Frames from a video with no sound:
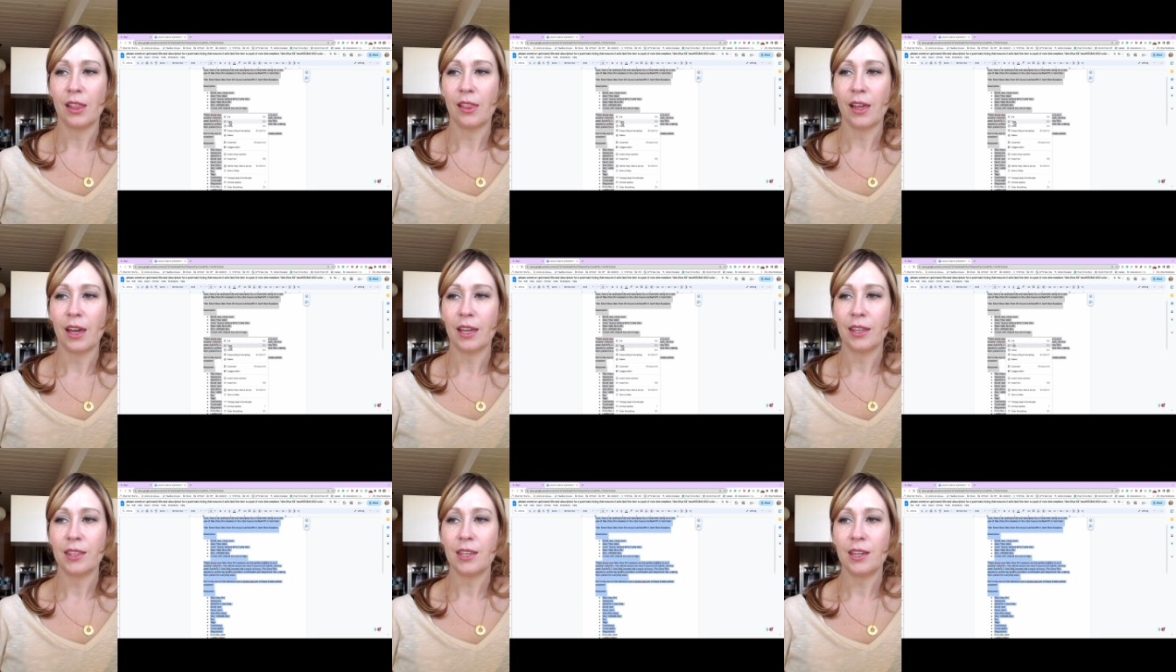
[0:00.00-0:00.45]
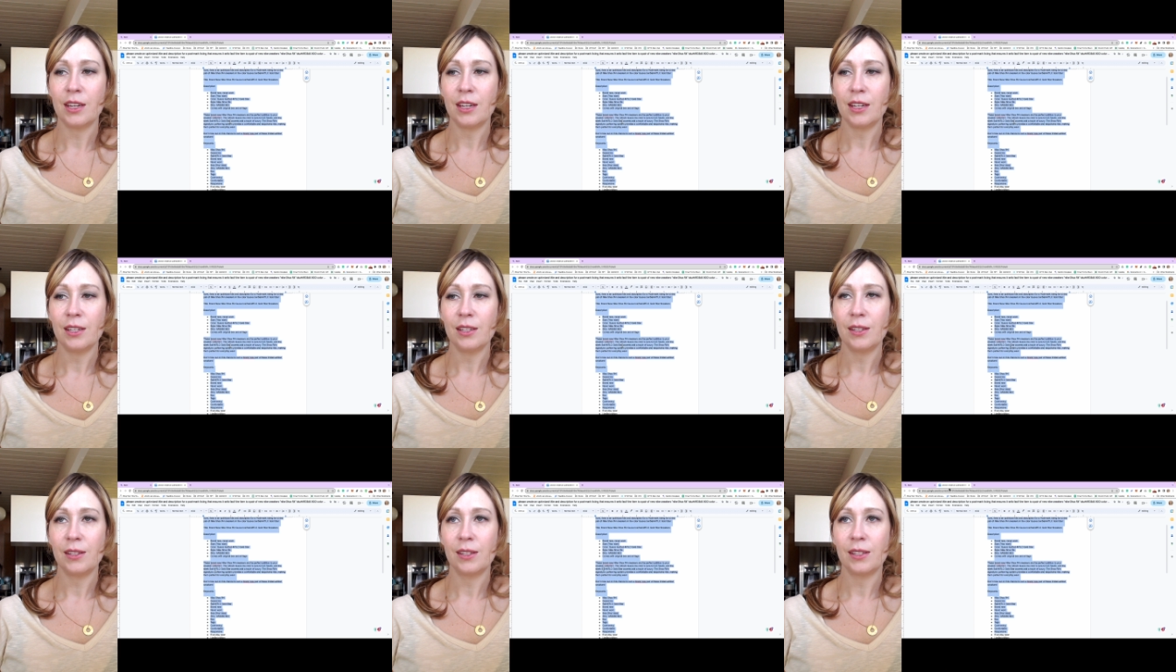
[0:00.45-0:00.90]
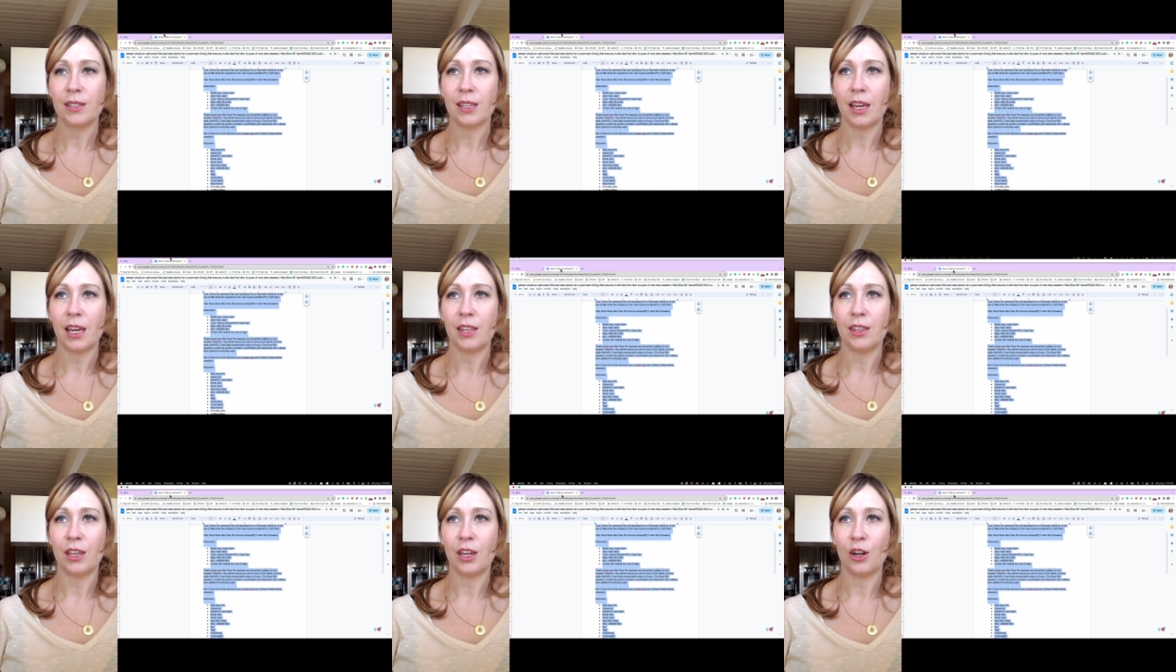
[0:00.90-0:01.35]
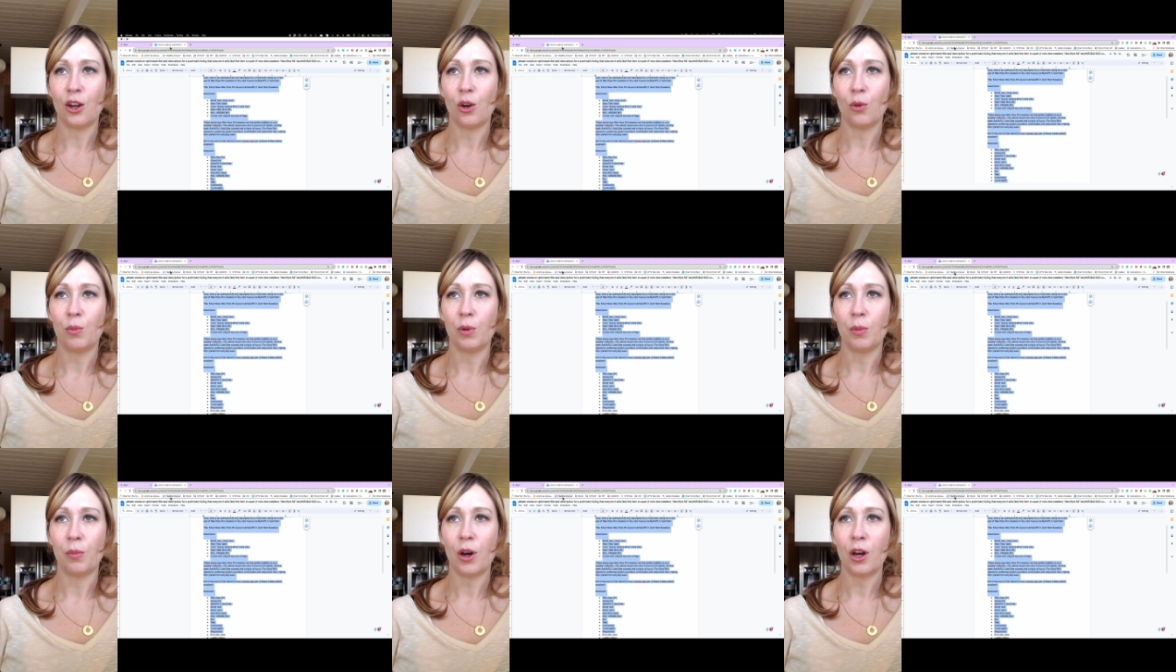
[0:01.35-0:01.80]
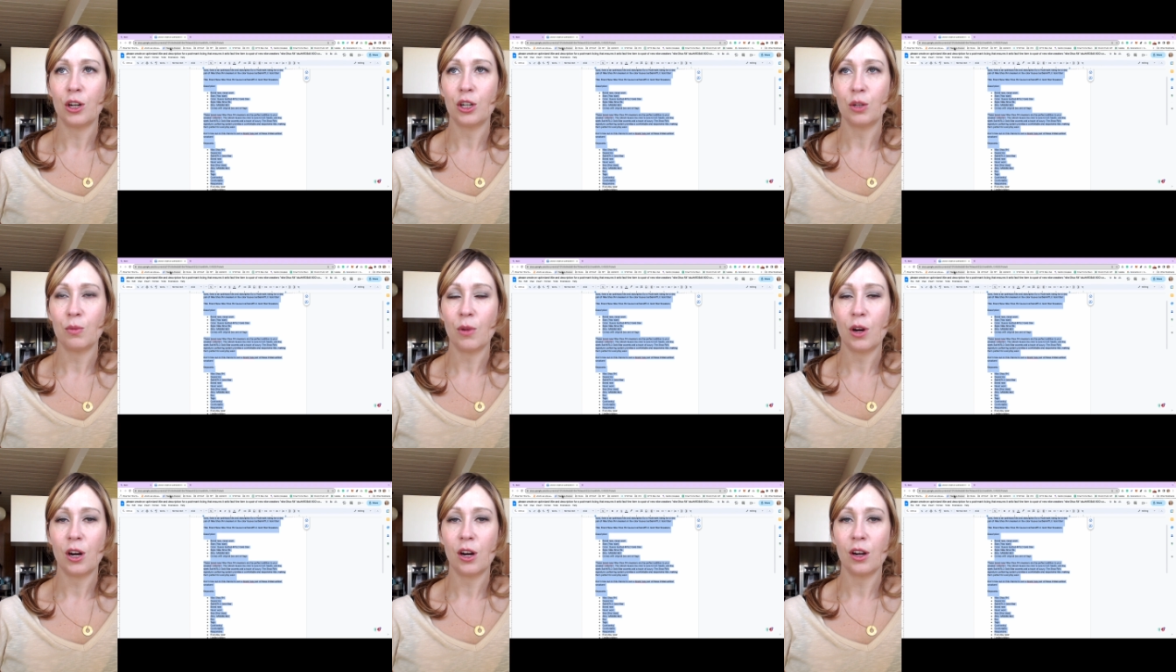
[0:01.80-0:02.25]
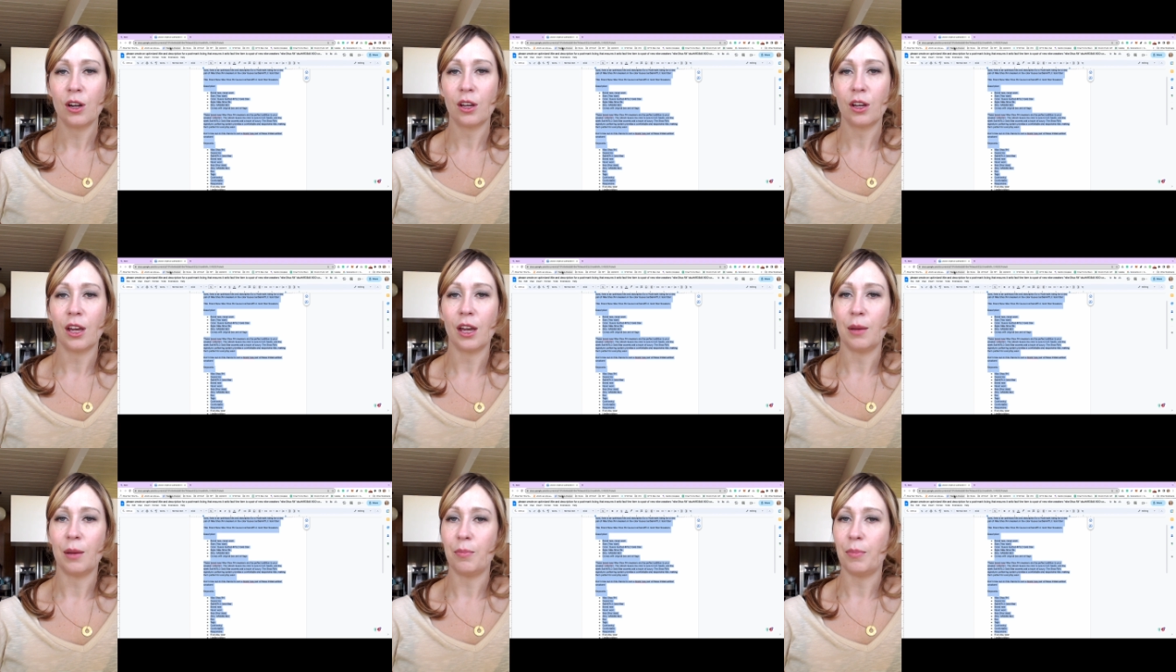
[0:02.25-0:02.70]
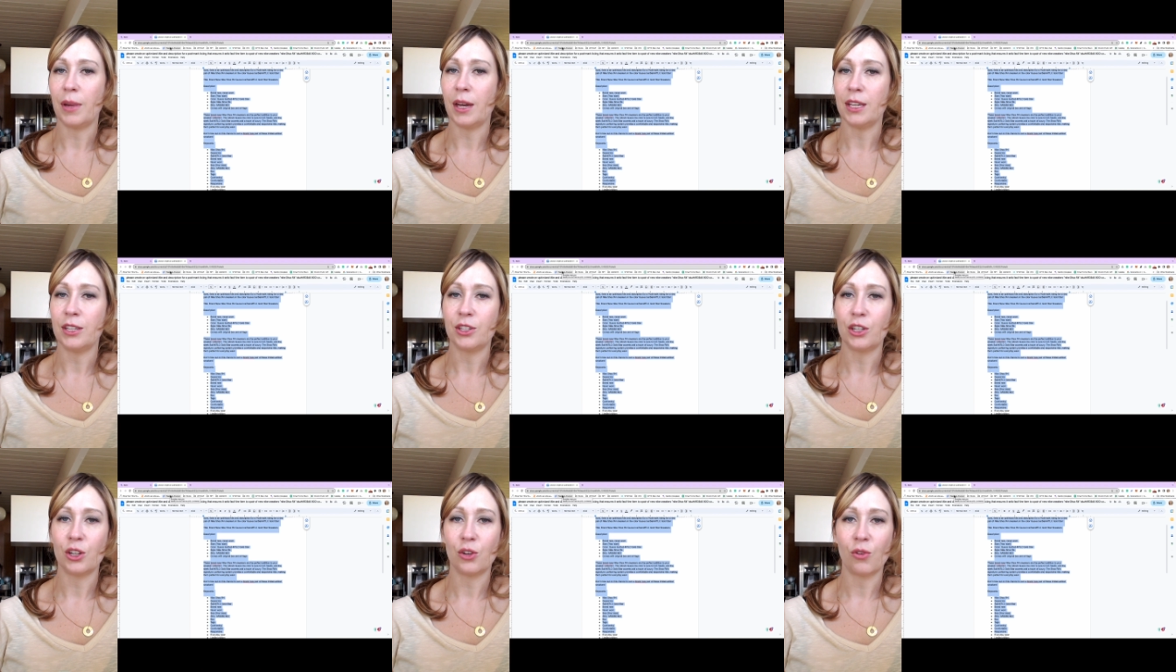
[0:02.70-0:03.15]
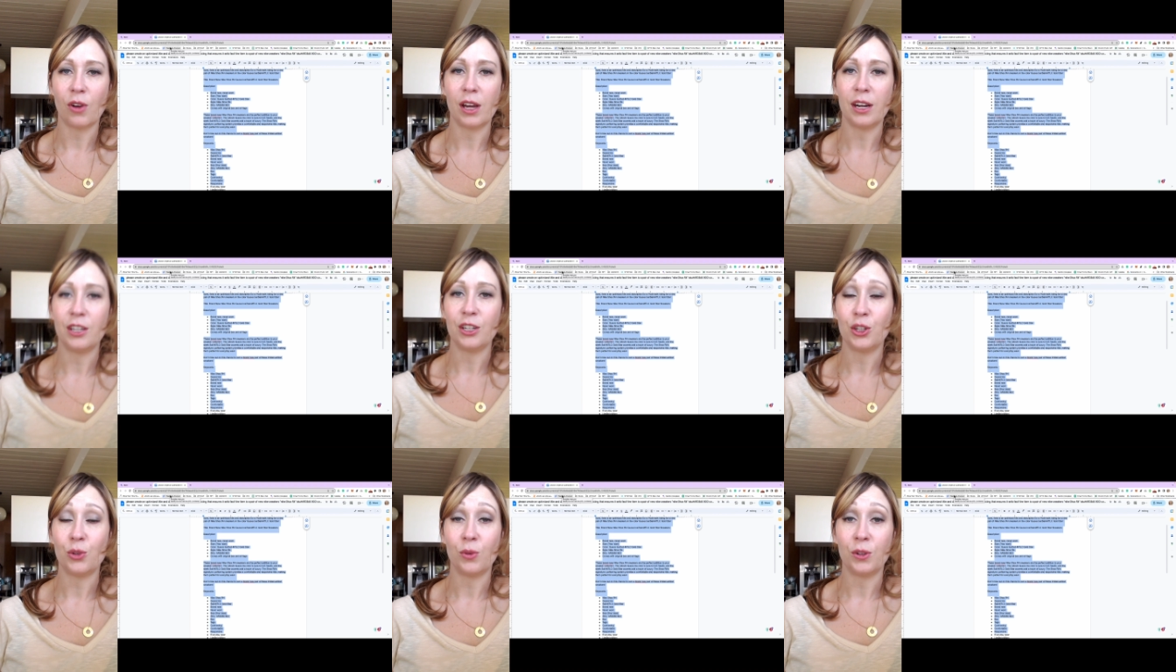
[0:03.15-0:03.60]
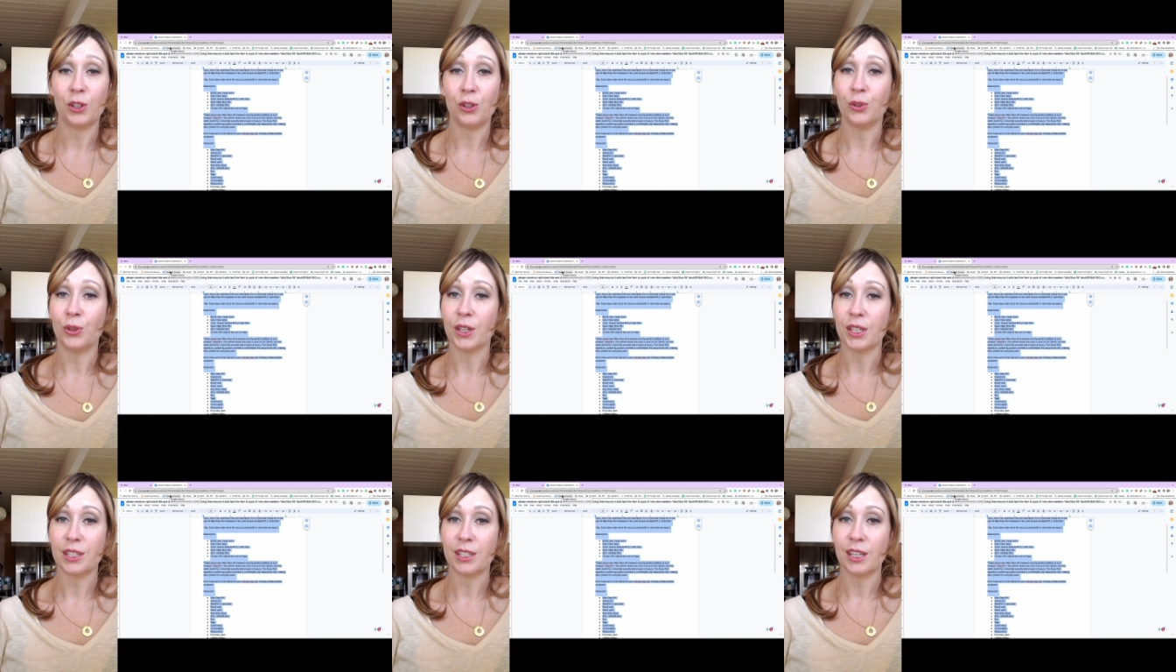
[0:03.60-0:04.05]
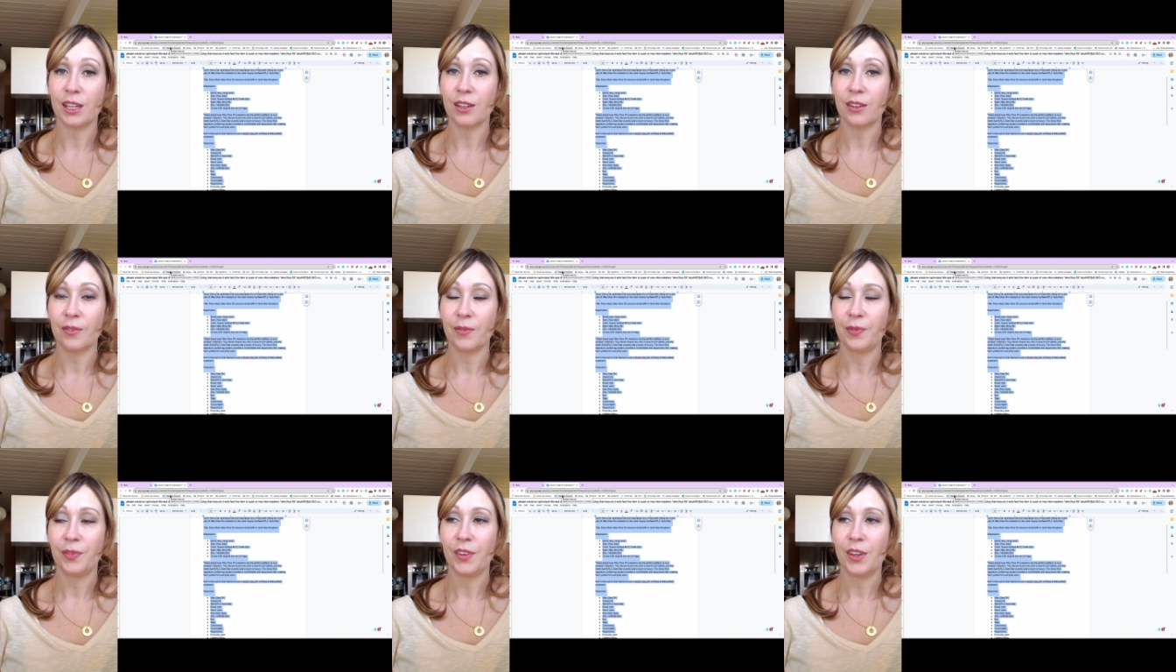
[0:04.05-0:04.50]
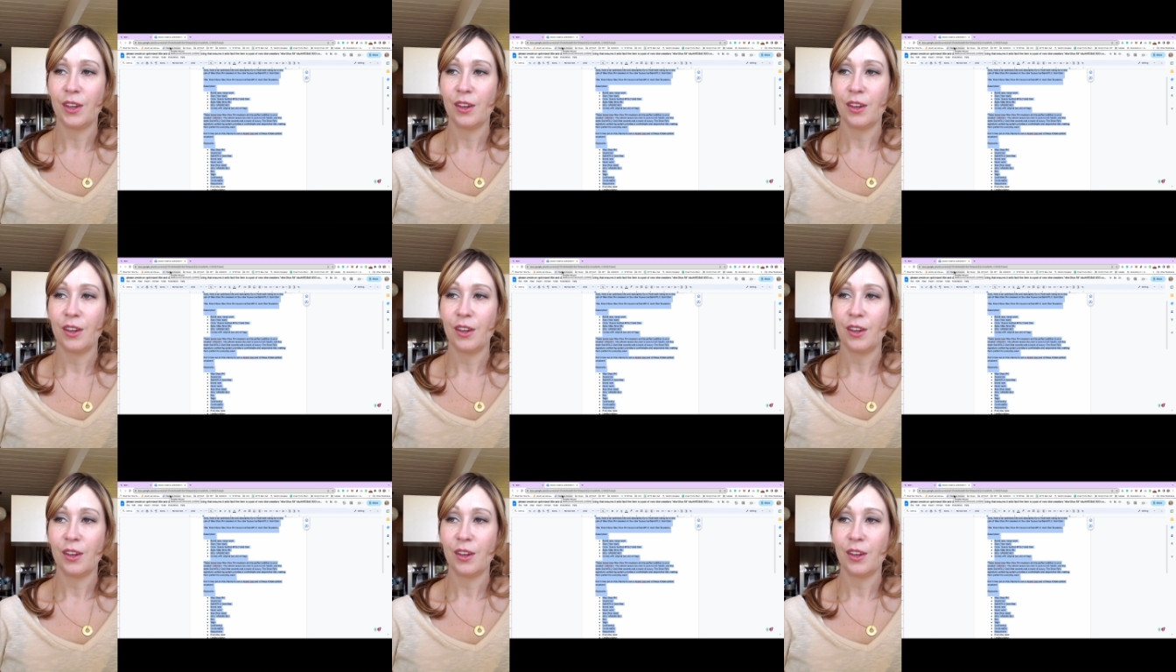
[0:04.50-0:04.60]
like this and then open Poshmark and paste it right into a new listing.